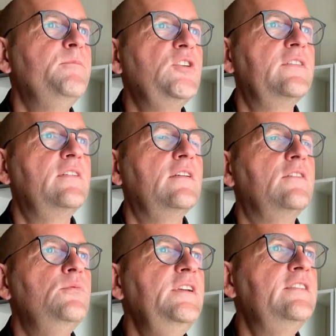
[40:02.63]
just
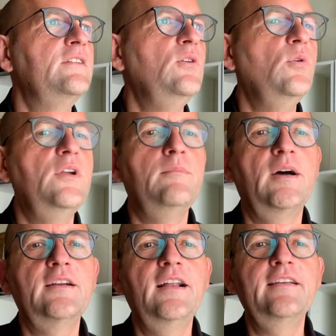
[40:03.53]
2 weeks ago in
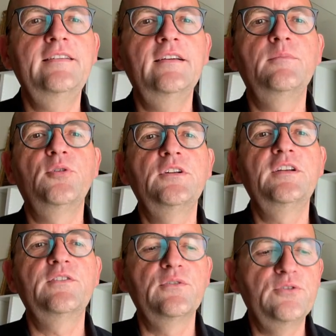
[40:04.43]
my class here in
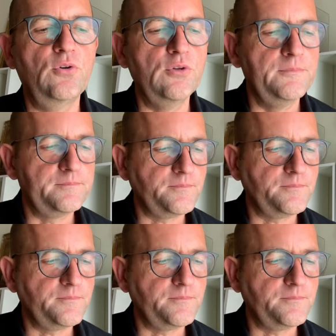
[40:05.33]
Politics of Code.